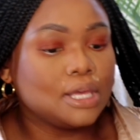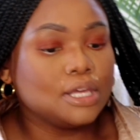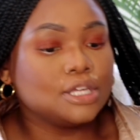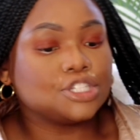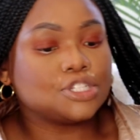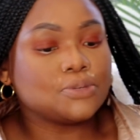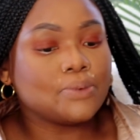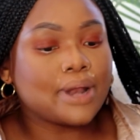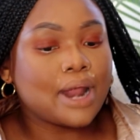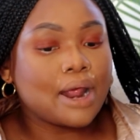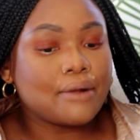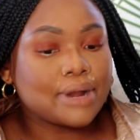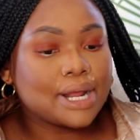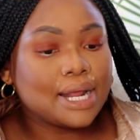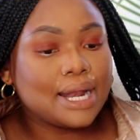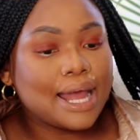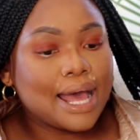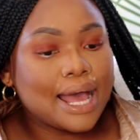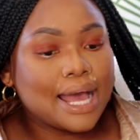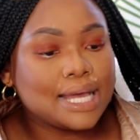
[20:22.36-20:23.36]
So when I
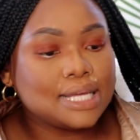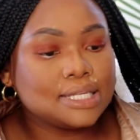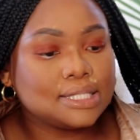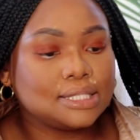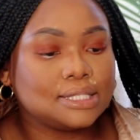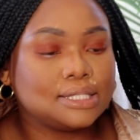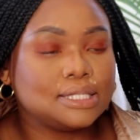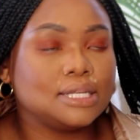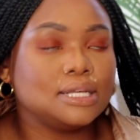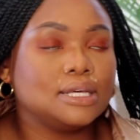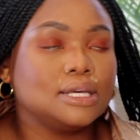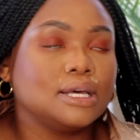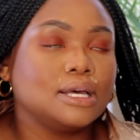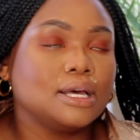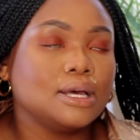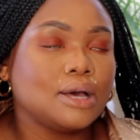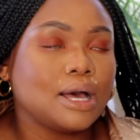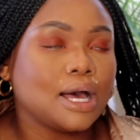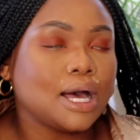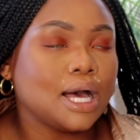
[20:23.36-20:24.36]
realized
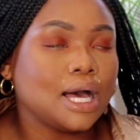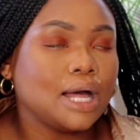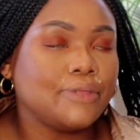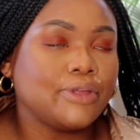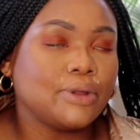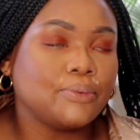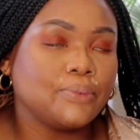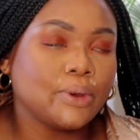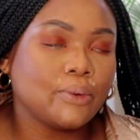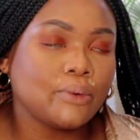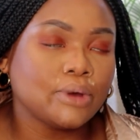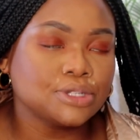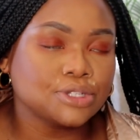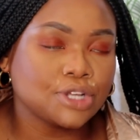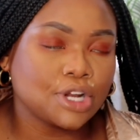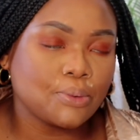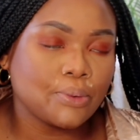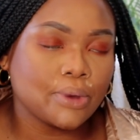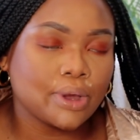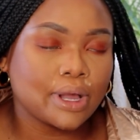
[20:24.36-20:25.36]
the wig wasn't
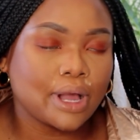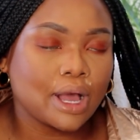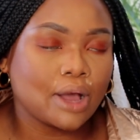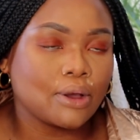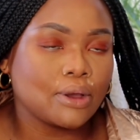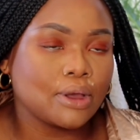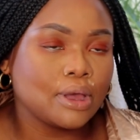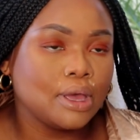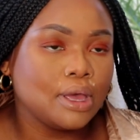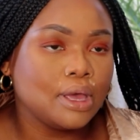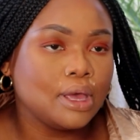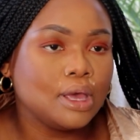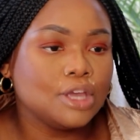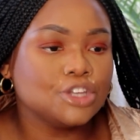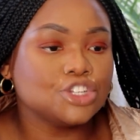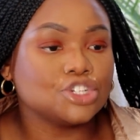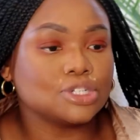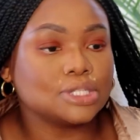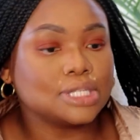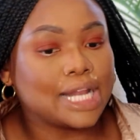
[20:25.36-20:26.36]
going to work out,
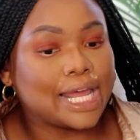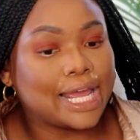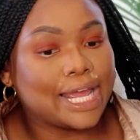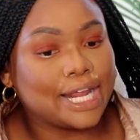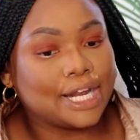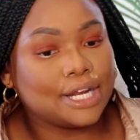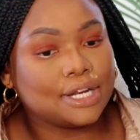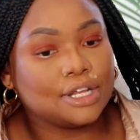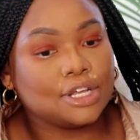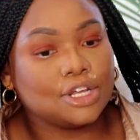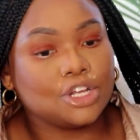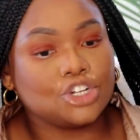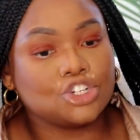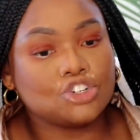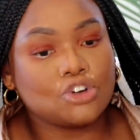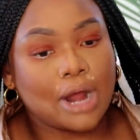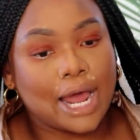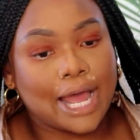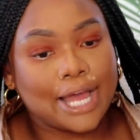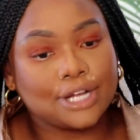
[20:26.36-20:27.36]
just laying,
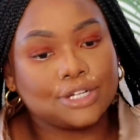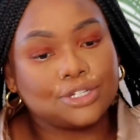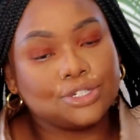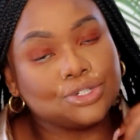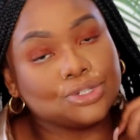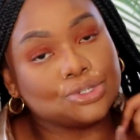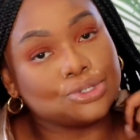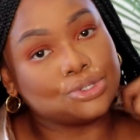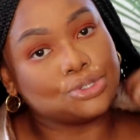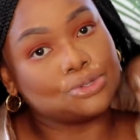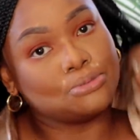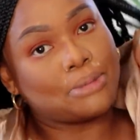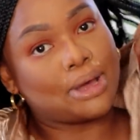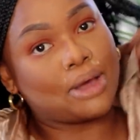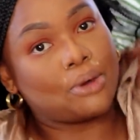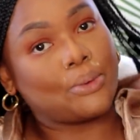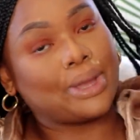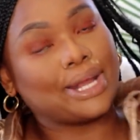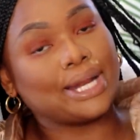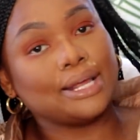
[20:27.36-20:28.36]
tried to do
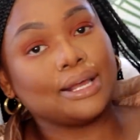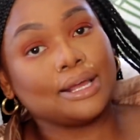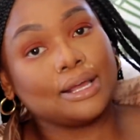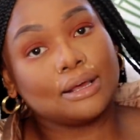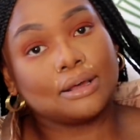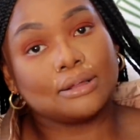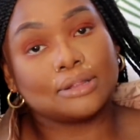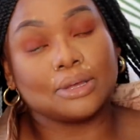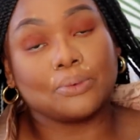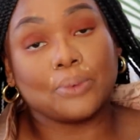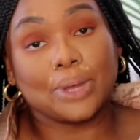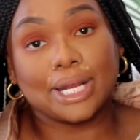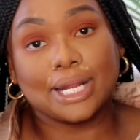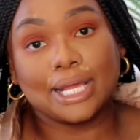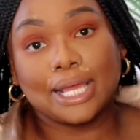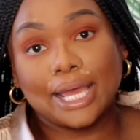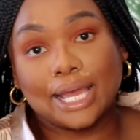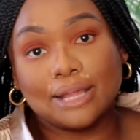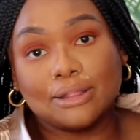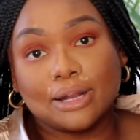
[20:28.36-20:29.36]
my wedding, the
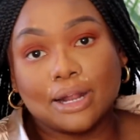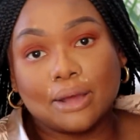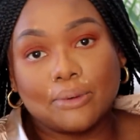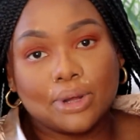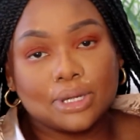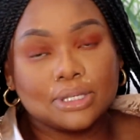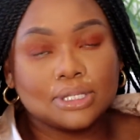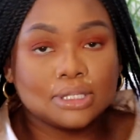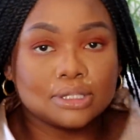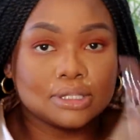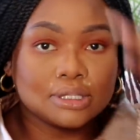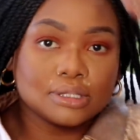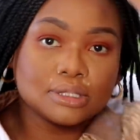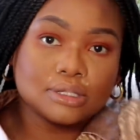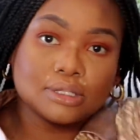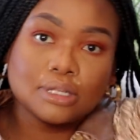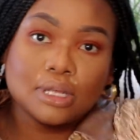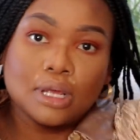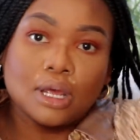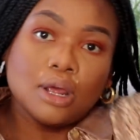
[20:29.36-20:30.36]
wedding hair that I wanted,
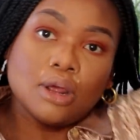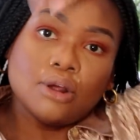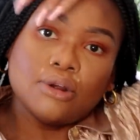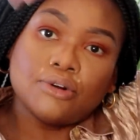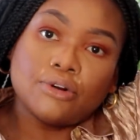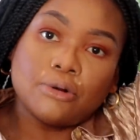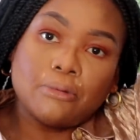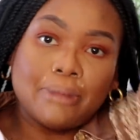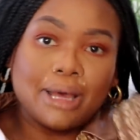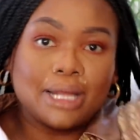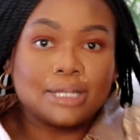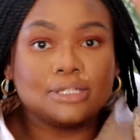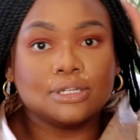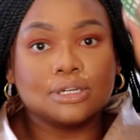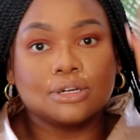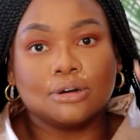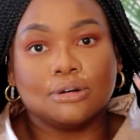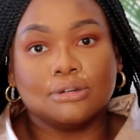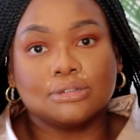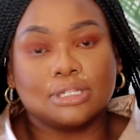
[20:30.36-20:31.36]
this romantic
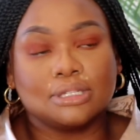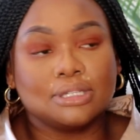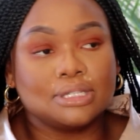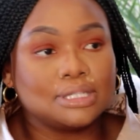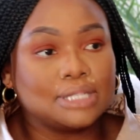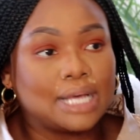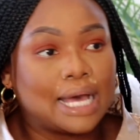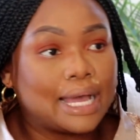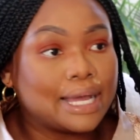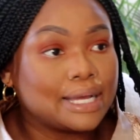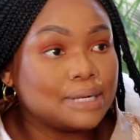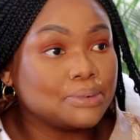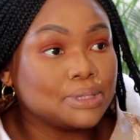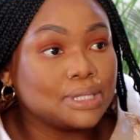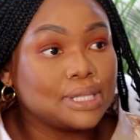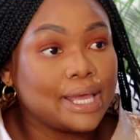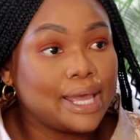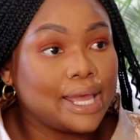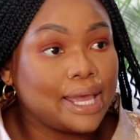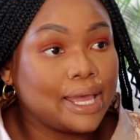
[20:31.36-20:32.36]
curls on the side with
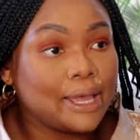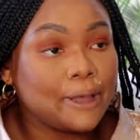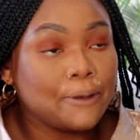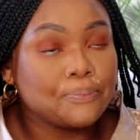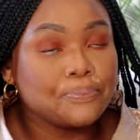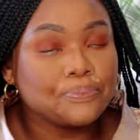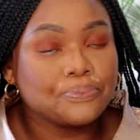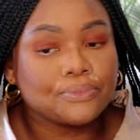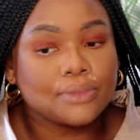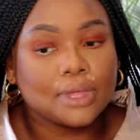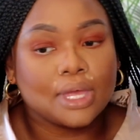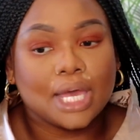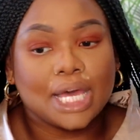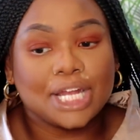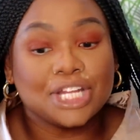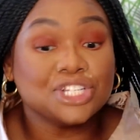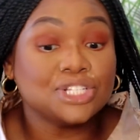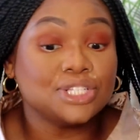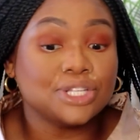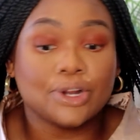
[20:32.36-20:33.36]
the hair,
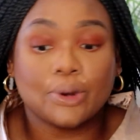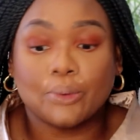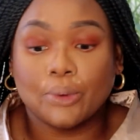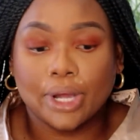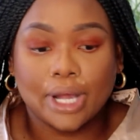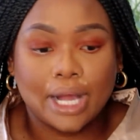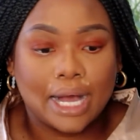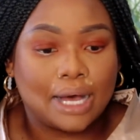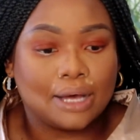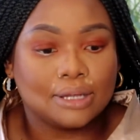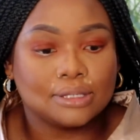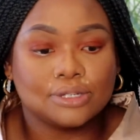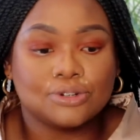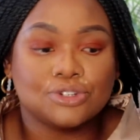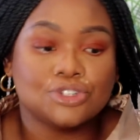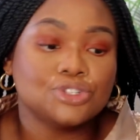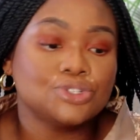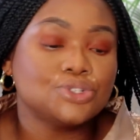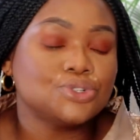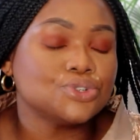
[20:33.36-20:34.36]
and it just didn't work out. It
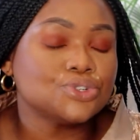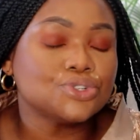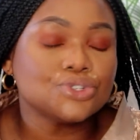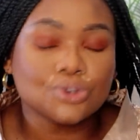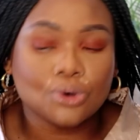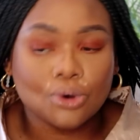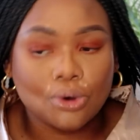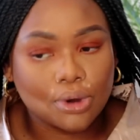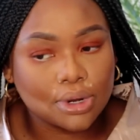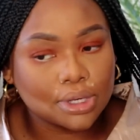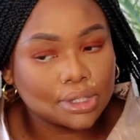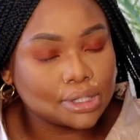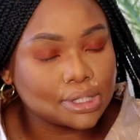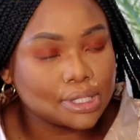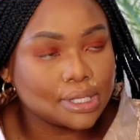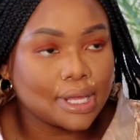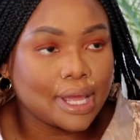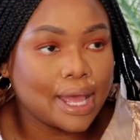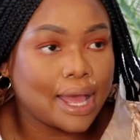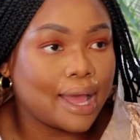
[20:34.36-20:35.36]
was just too short,
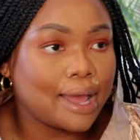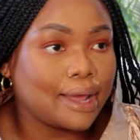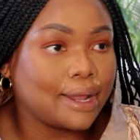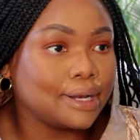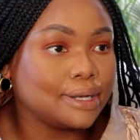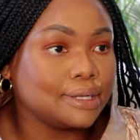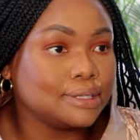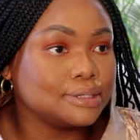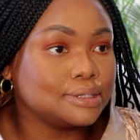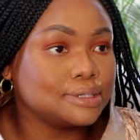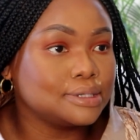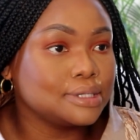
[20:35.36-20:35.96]
and